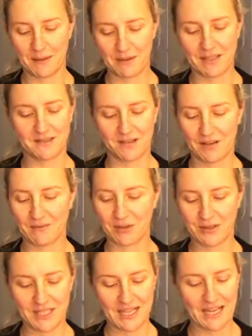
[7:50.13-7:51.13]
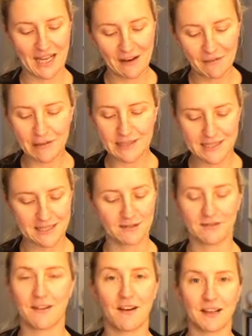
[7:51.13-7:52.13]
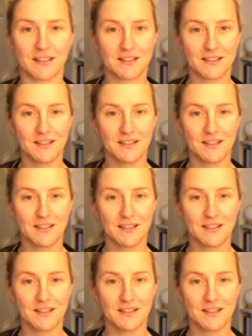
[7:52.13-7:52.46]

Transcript: bedtime routine every single night